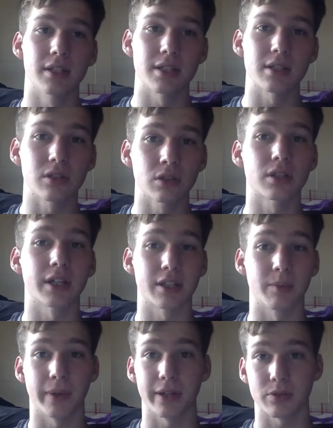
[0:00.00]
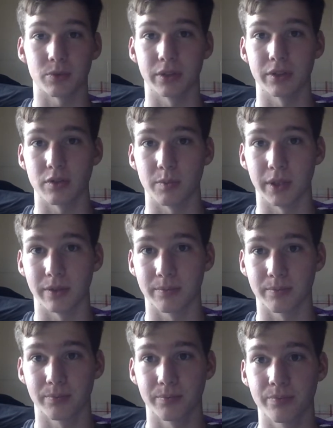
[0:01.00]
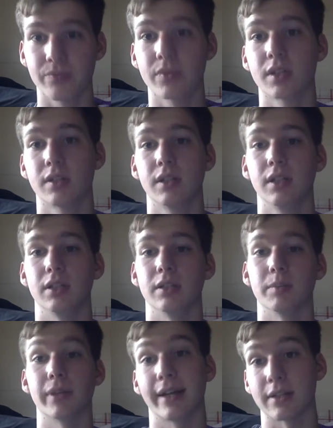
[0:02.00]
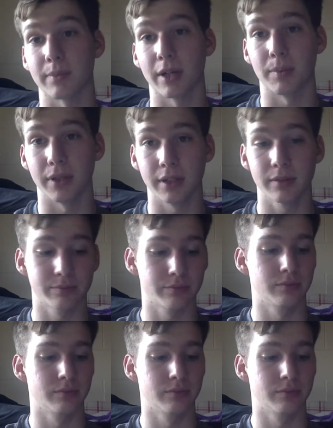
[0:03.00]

This looked like the best one to me, but that is my opinion.